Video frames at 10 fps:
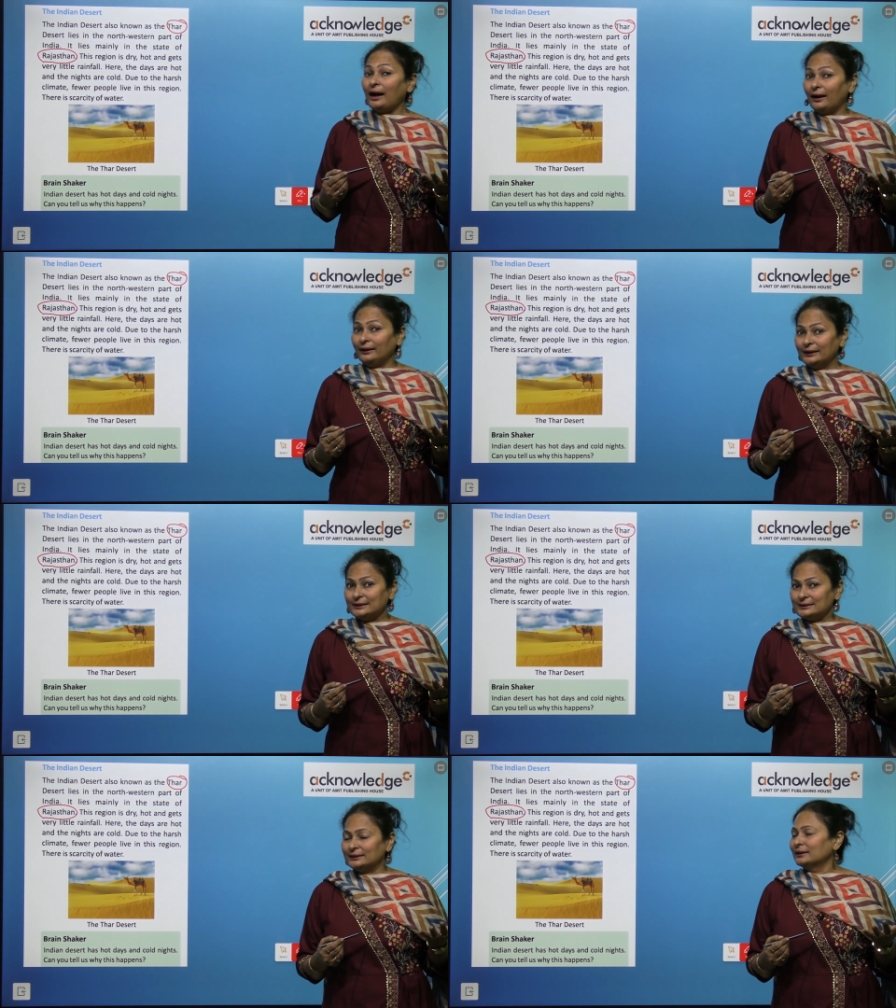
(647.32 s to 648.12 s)
Thar
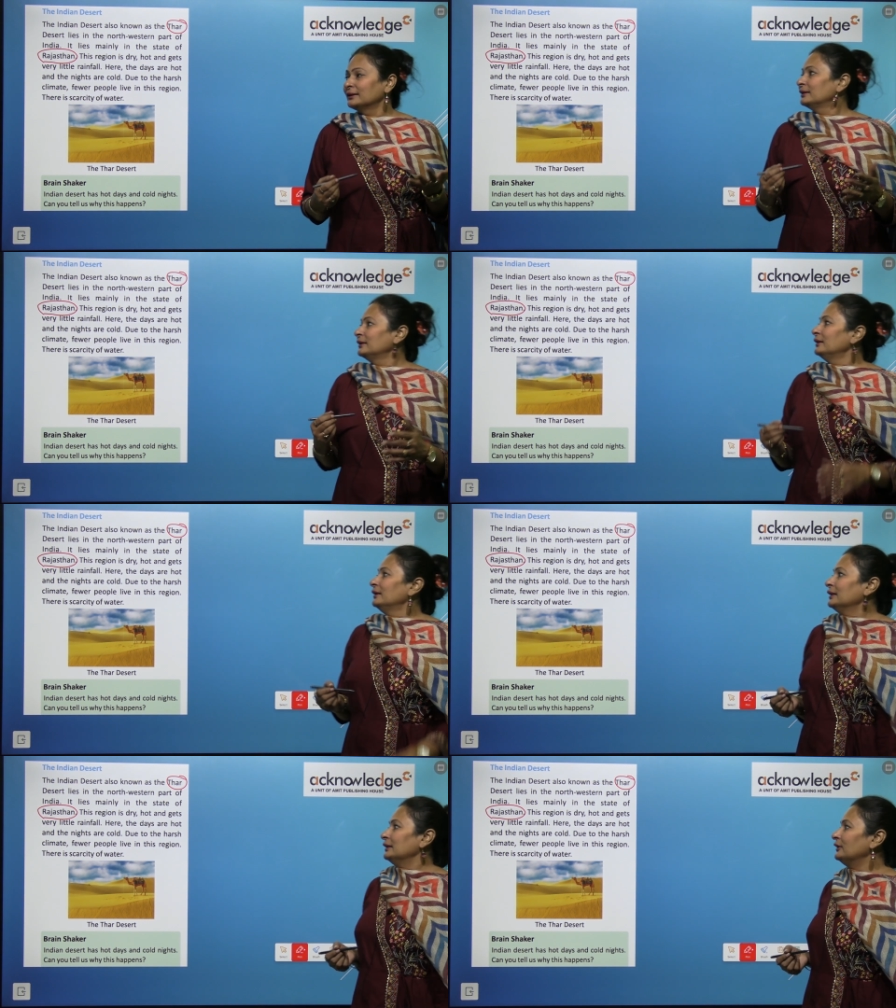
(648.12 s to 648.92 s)
desert.
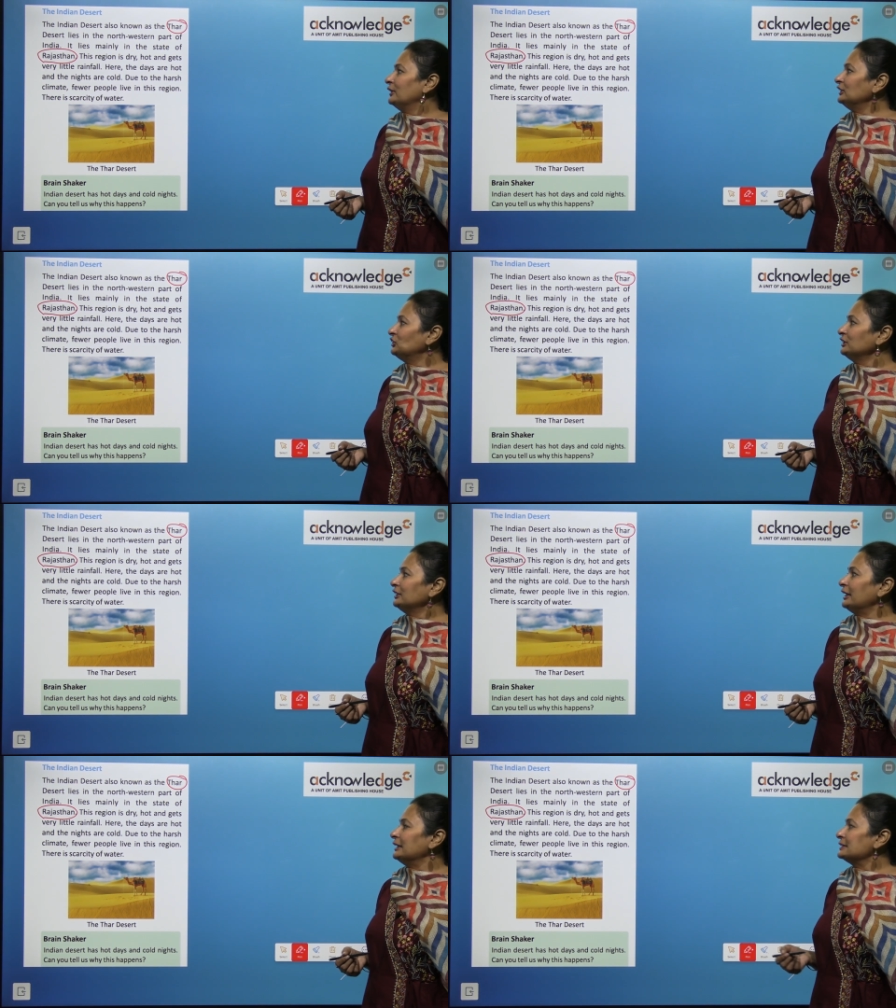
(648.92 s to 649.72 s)
The
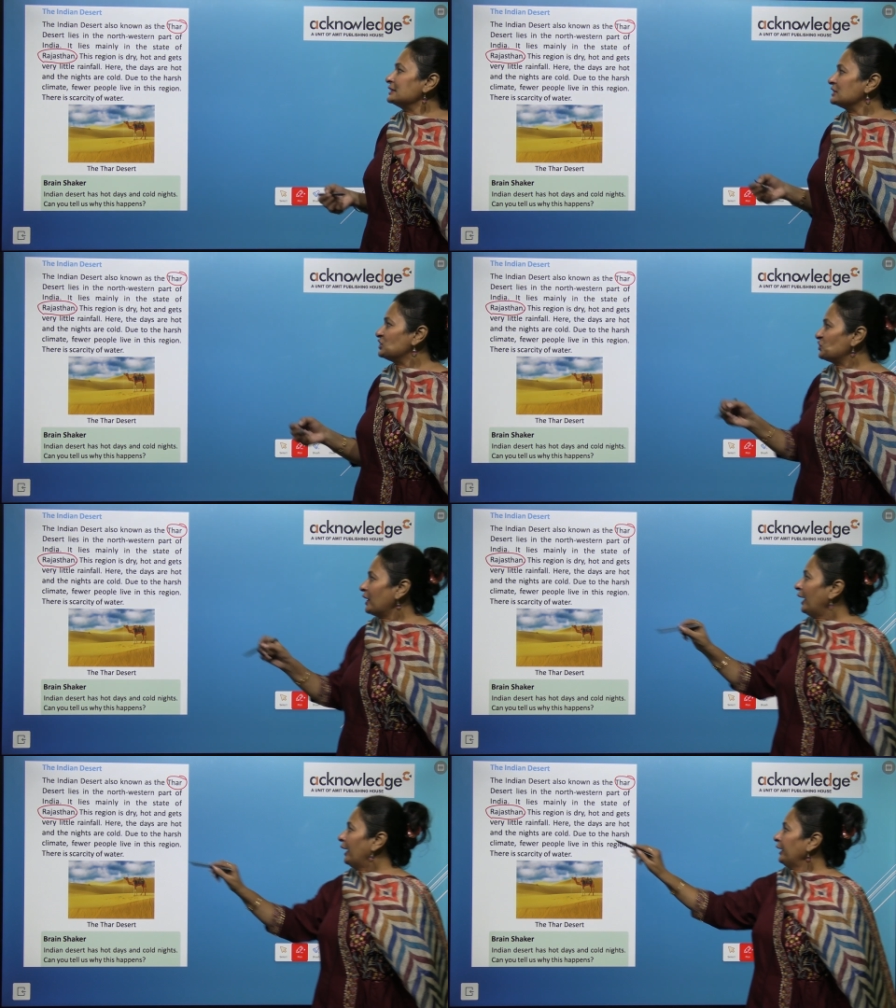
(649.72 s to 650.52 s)
region is
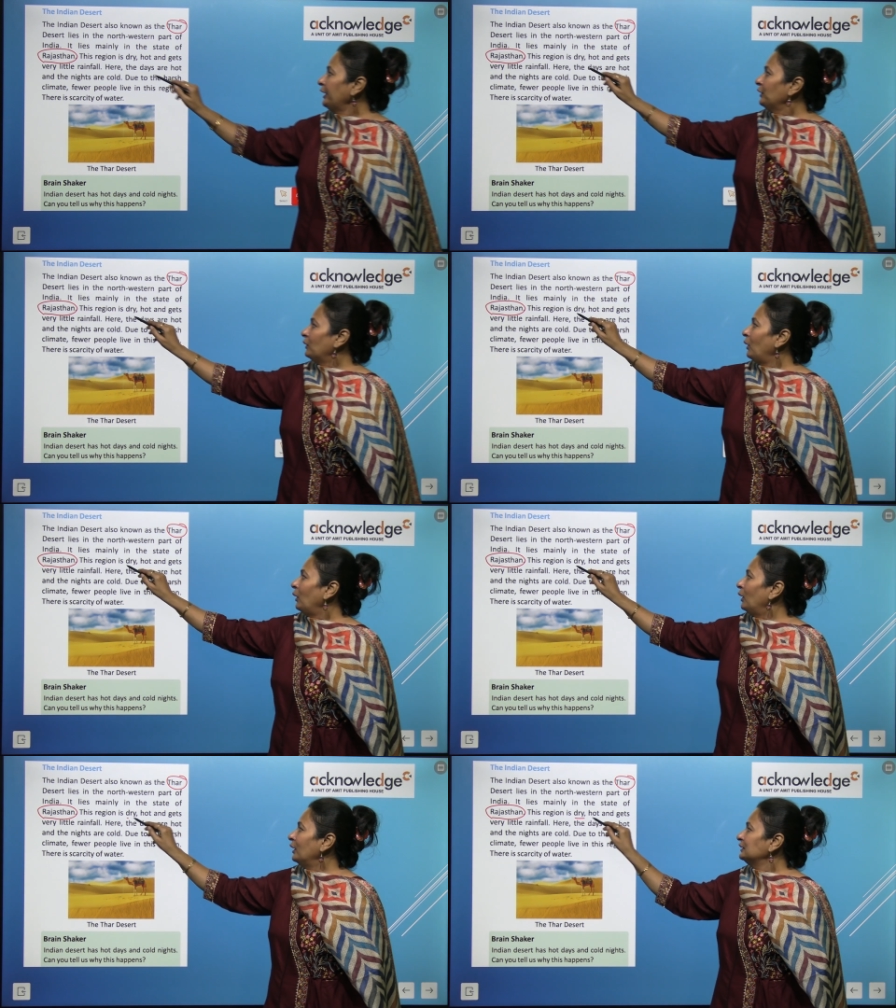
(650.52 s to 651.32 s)
dry,
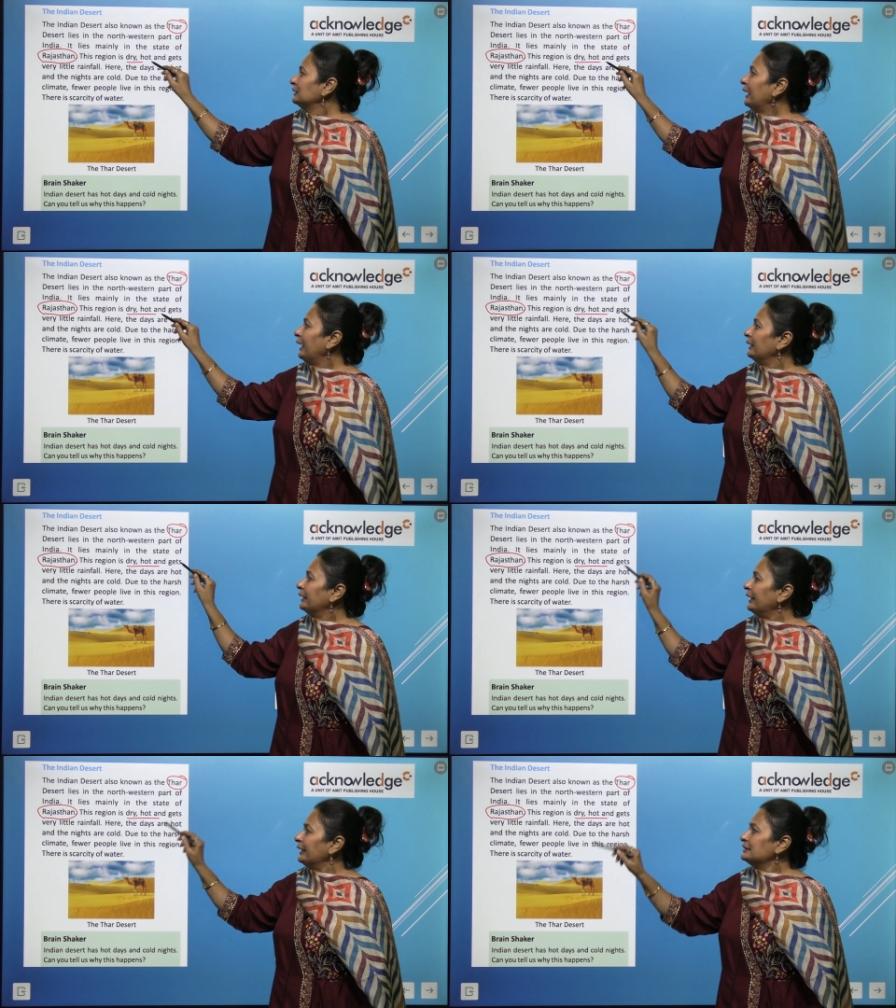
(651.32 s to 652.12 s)
hot
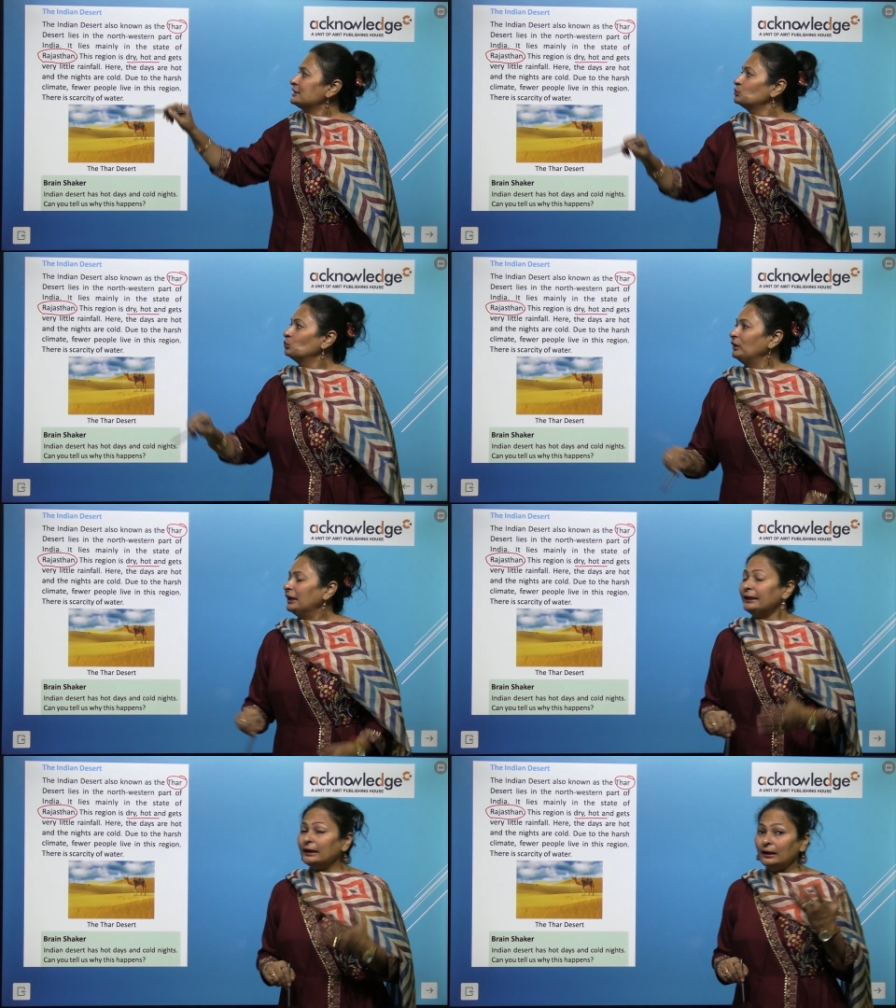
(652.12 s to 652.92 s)
and gets
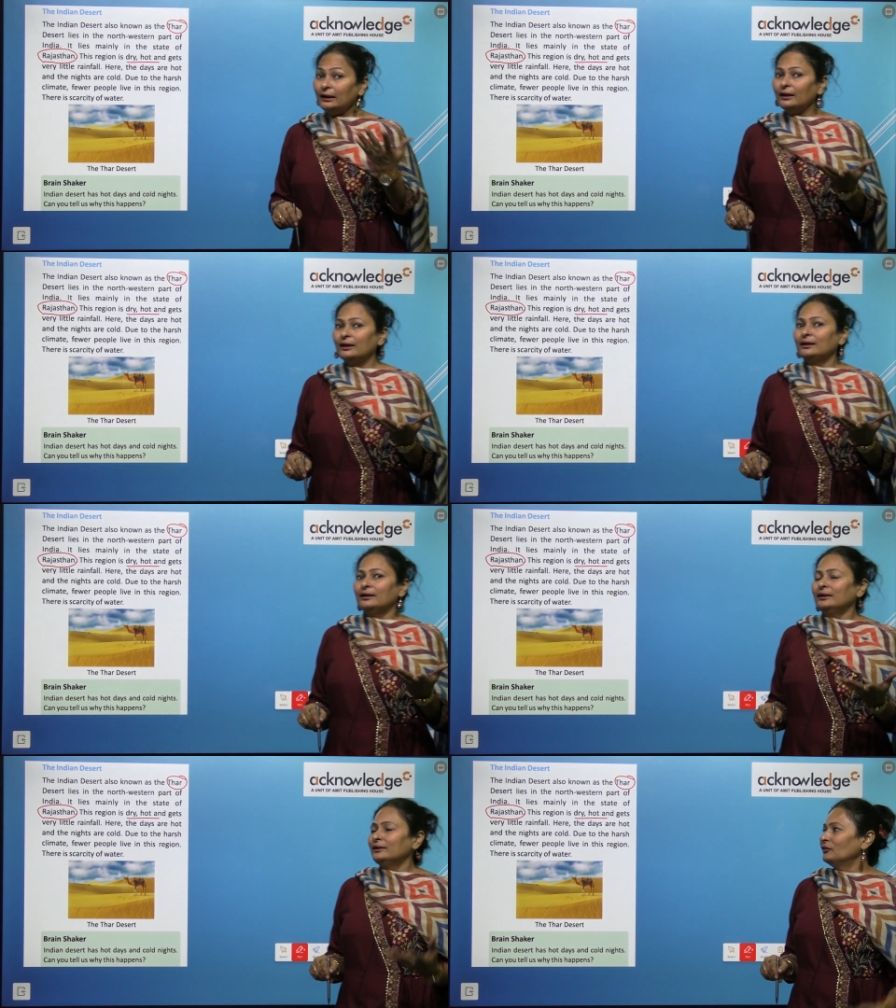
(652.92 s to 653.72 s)
little
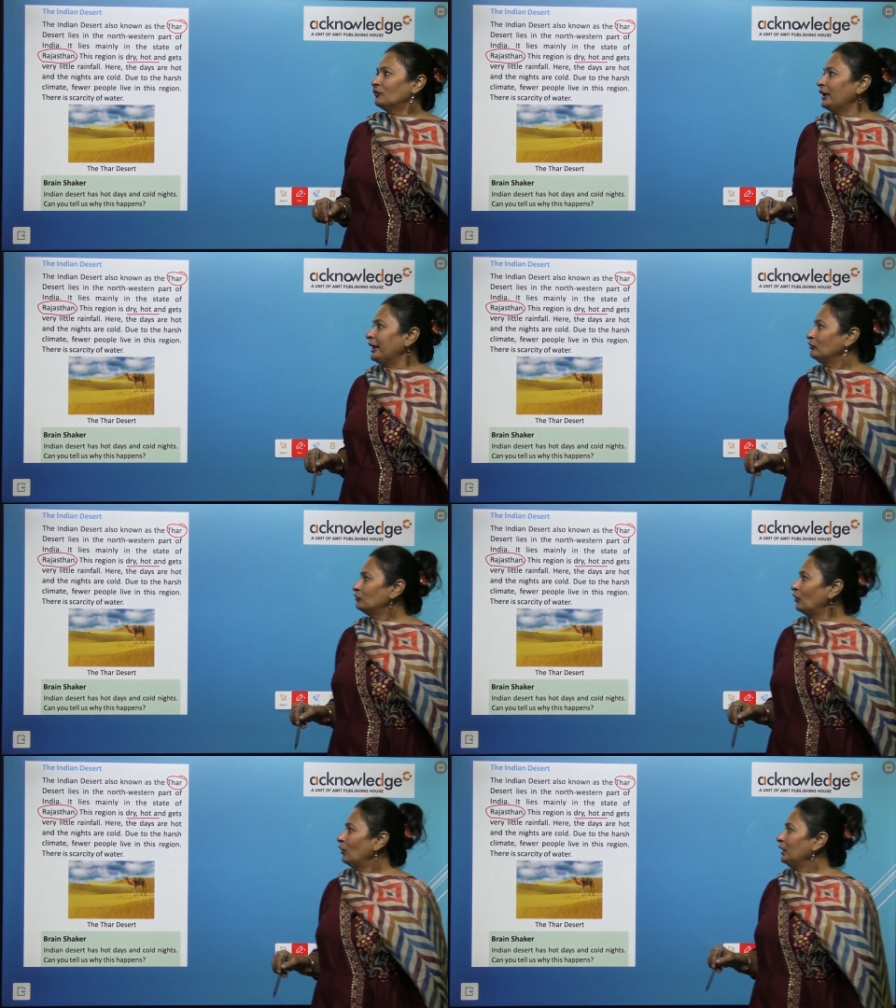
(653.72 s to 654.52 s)

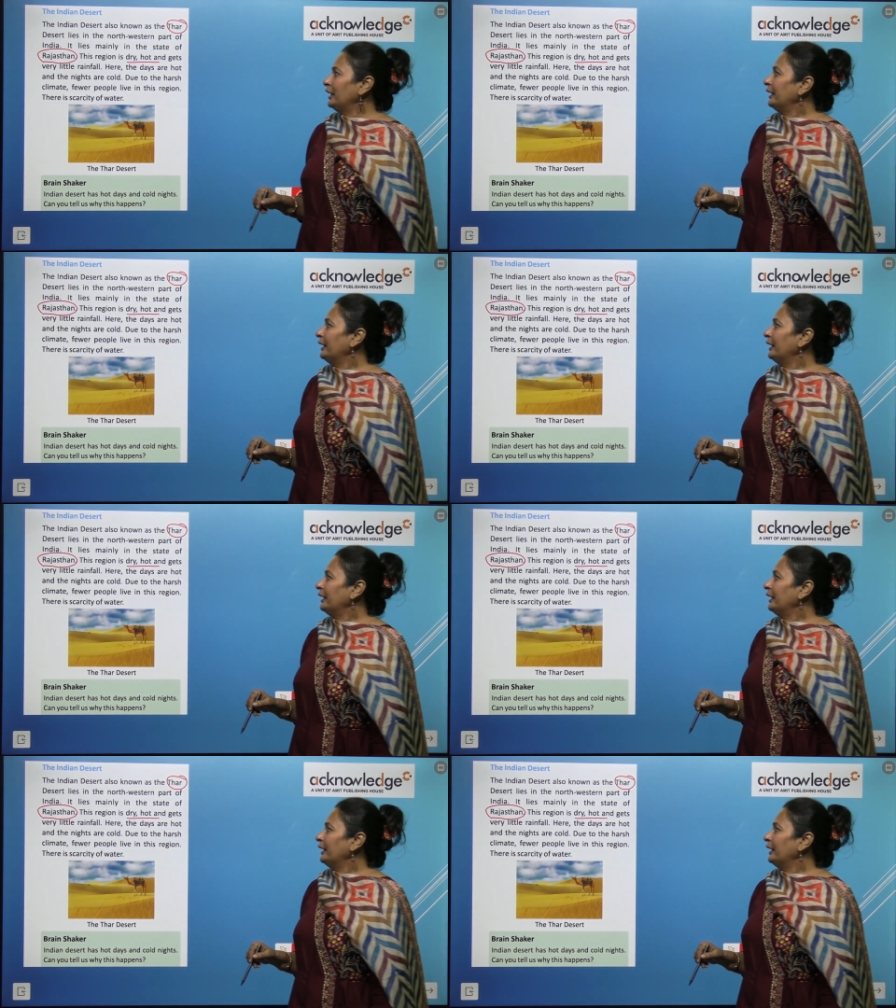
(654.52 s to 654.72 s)
rainfall.